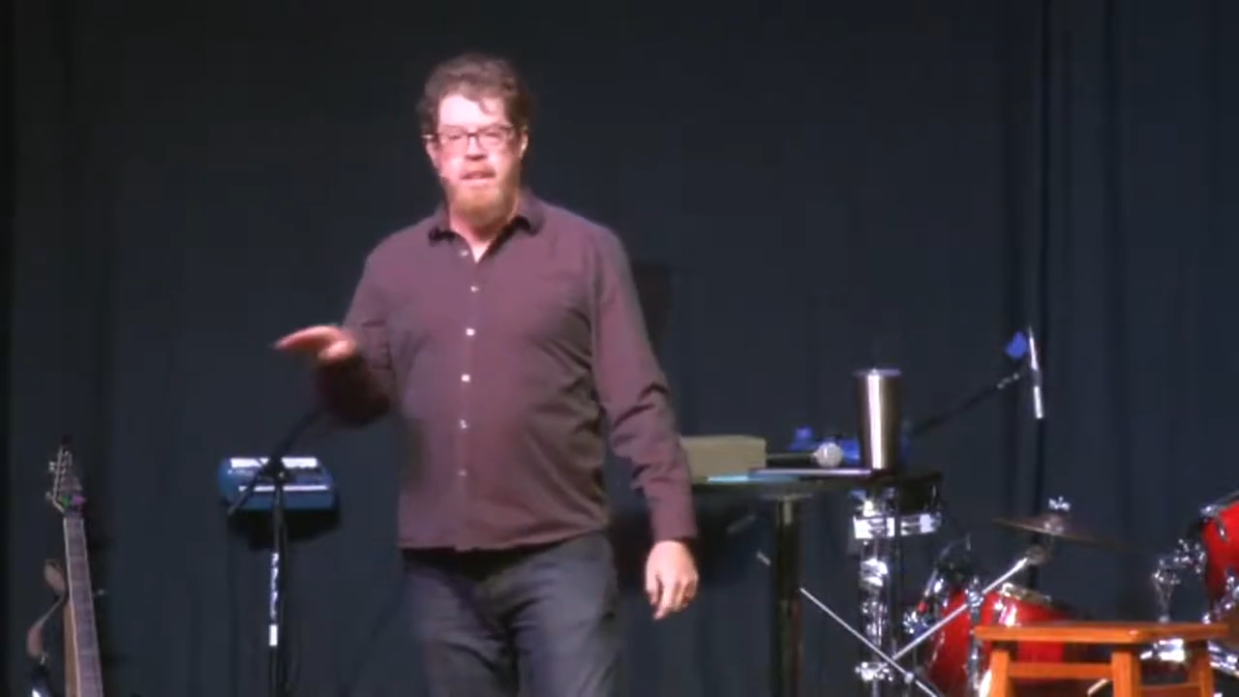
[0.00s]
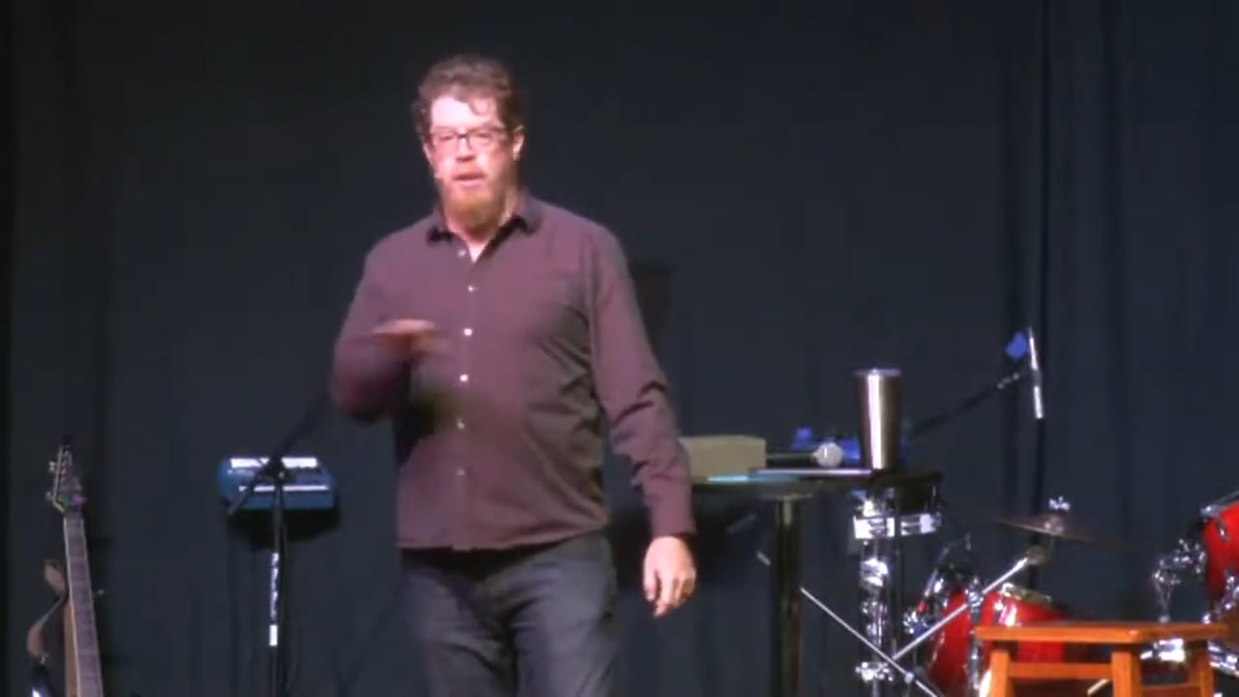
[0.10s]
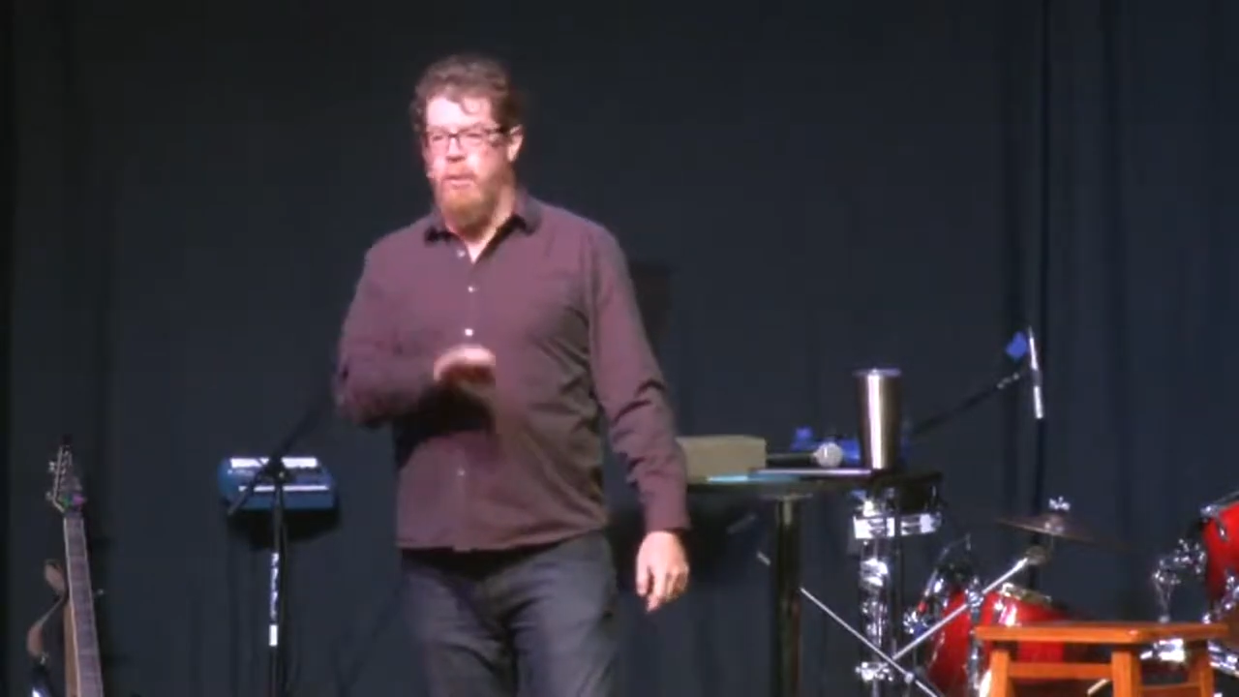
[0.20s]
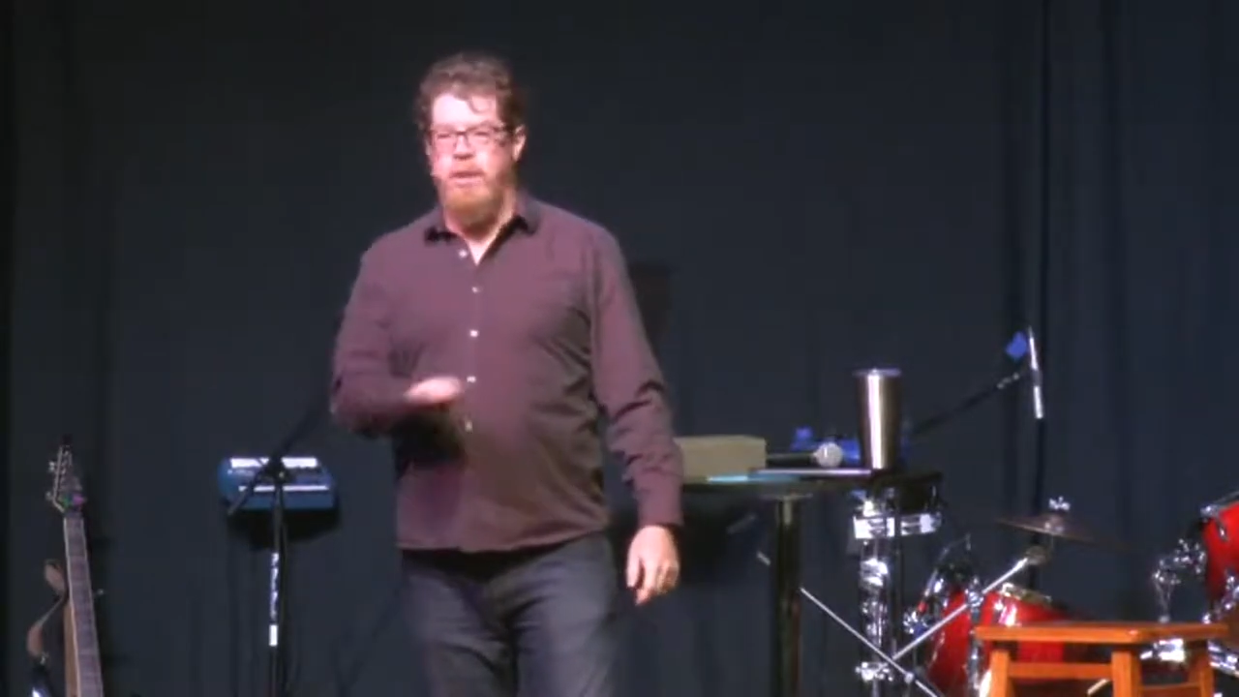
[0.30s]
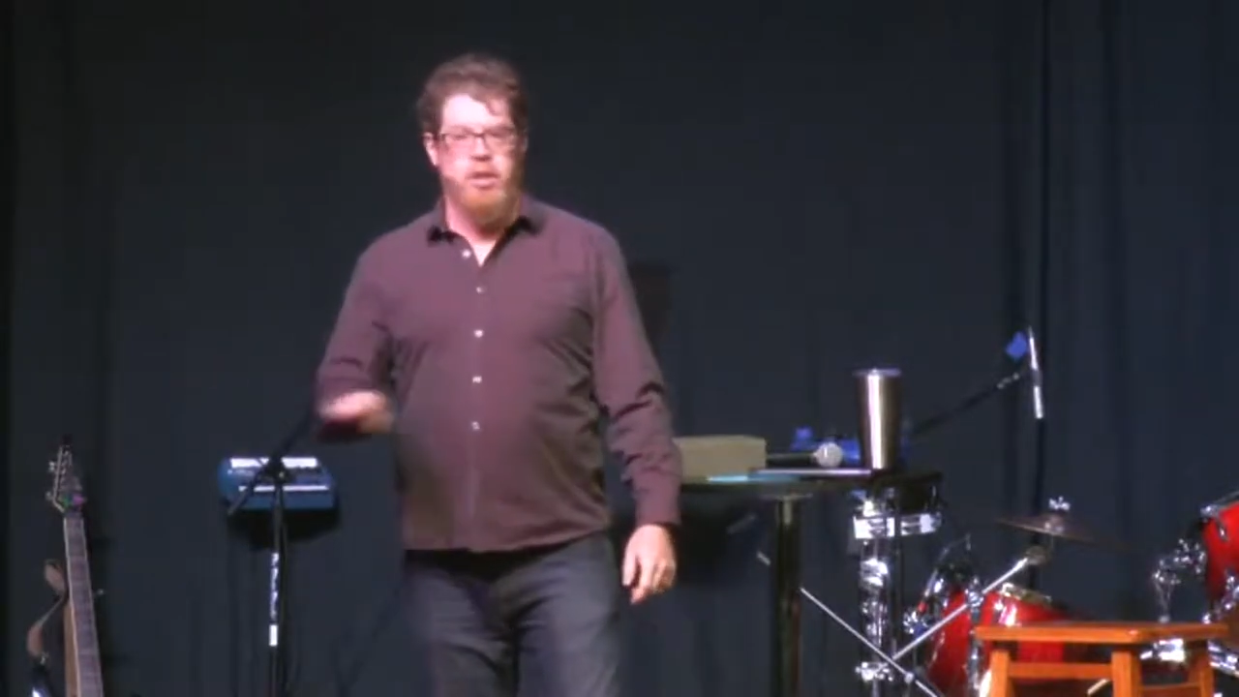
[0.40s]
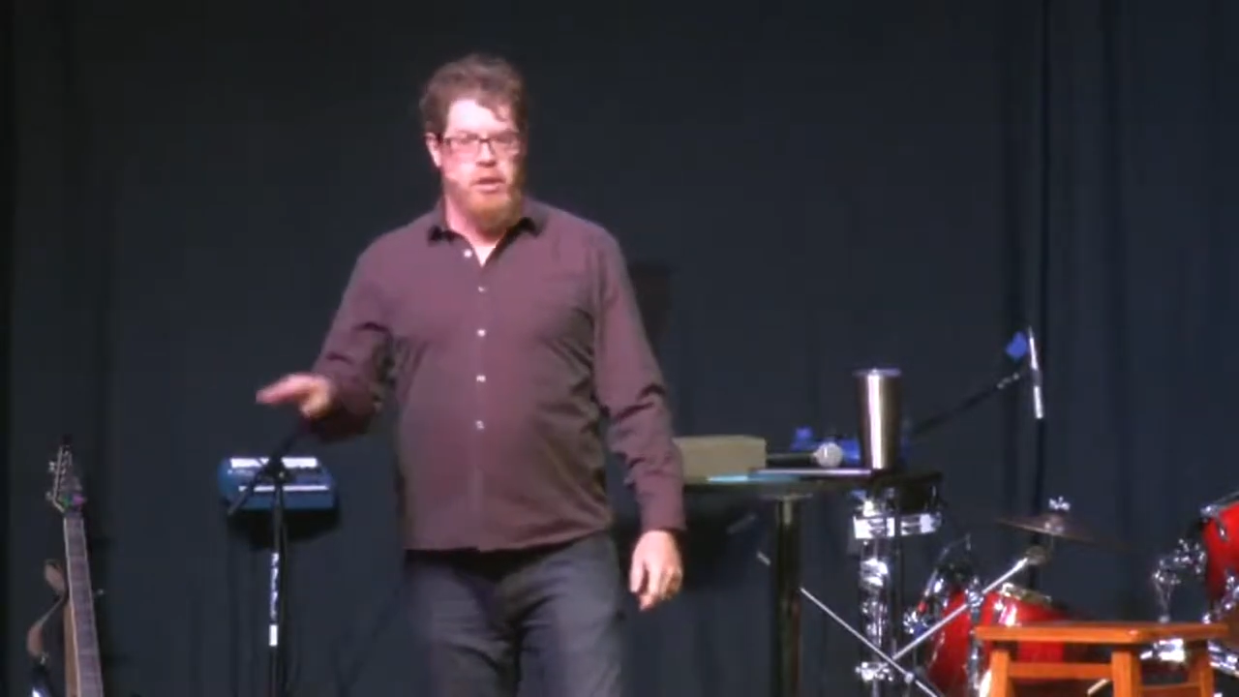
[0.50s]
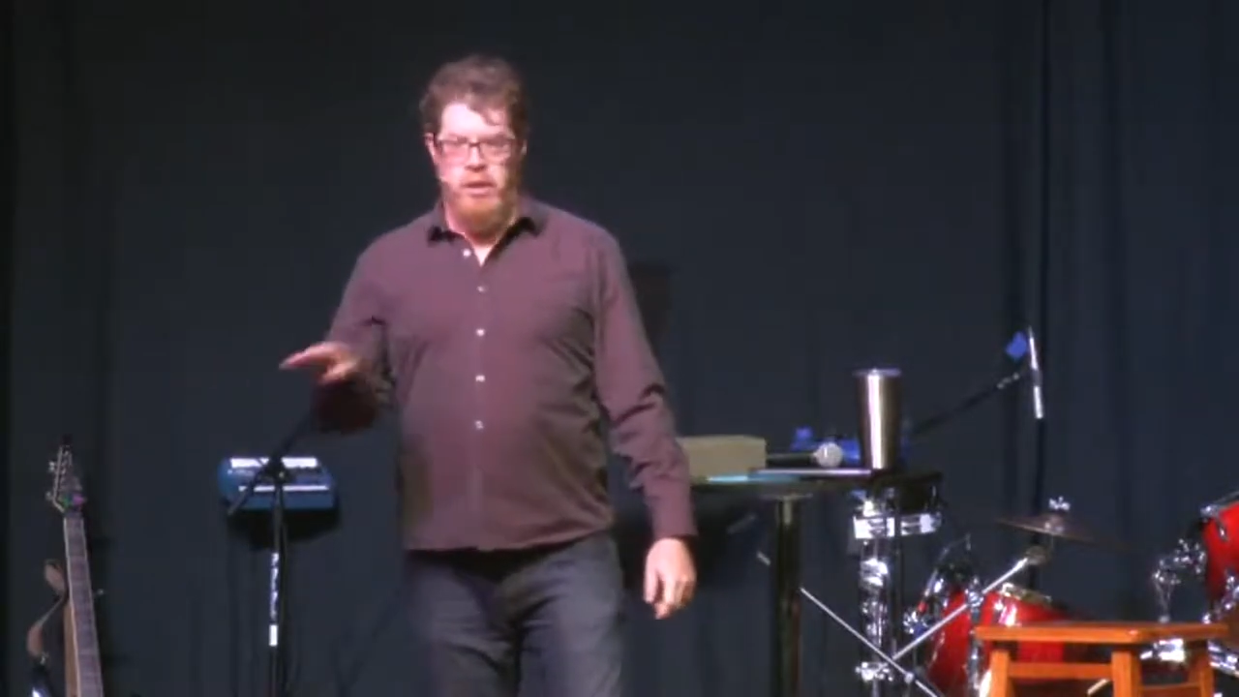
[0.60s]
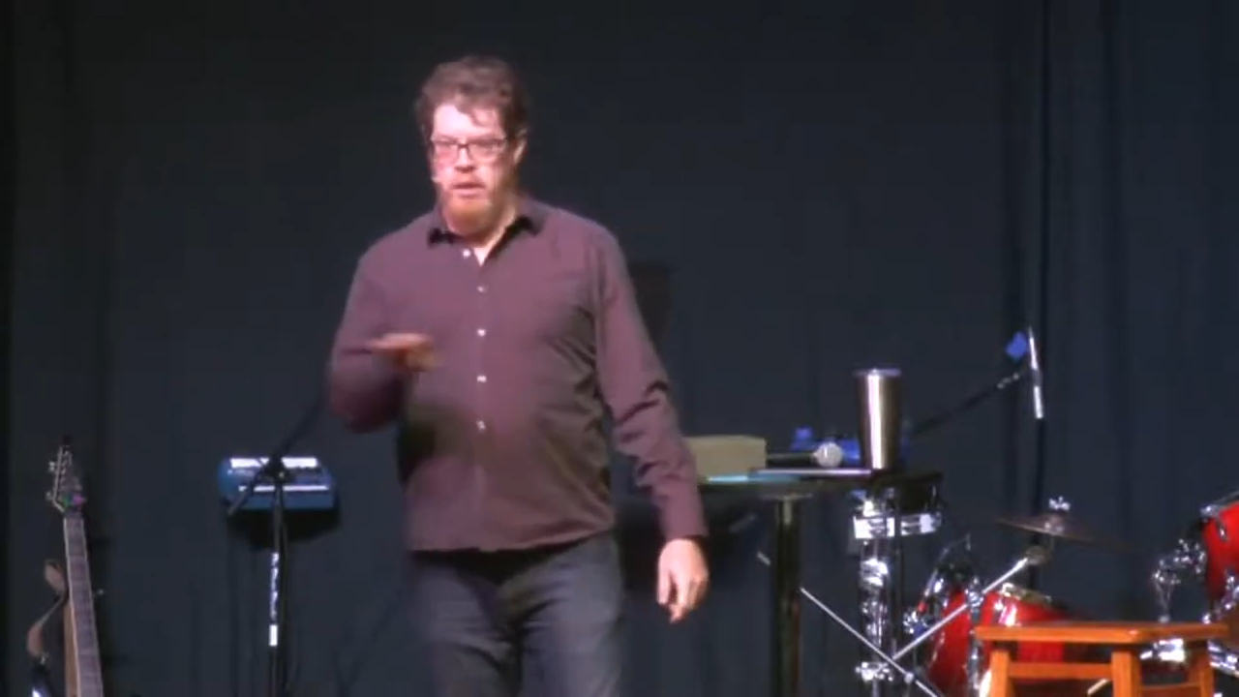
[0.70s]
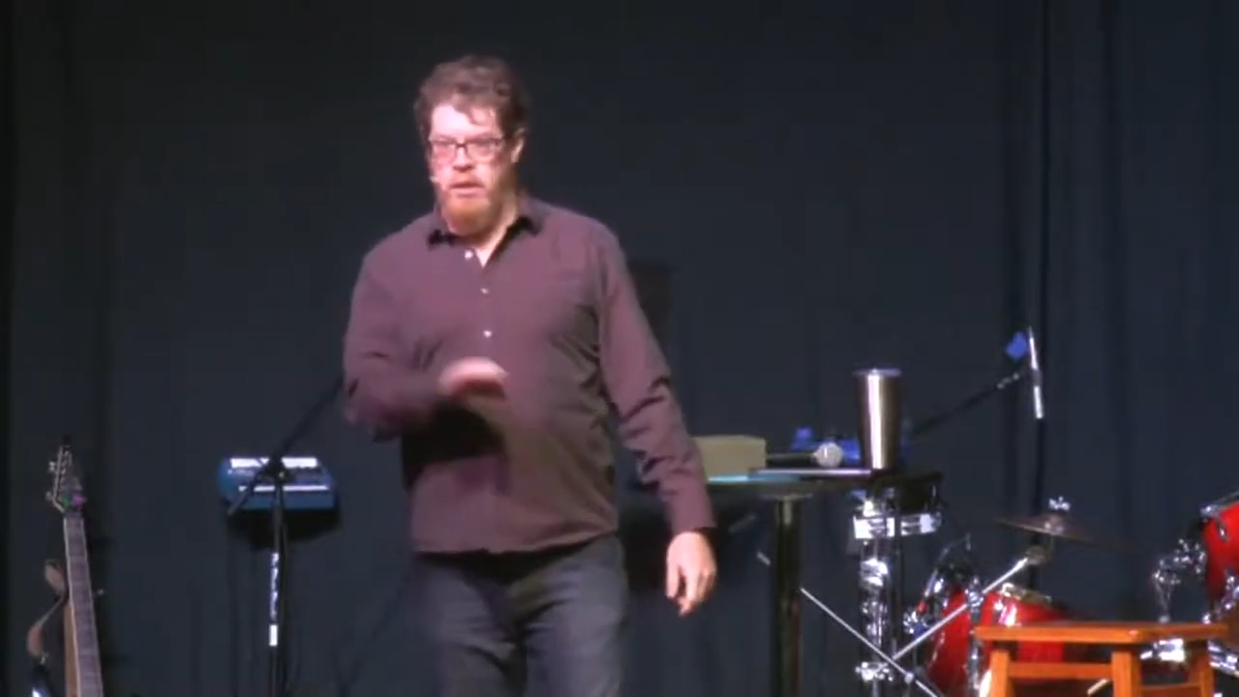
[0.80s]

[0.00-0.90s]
get richer,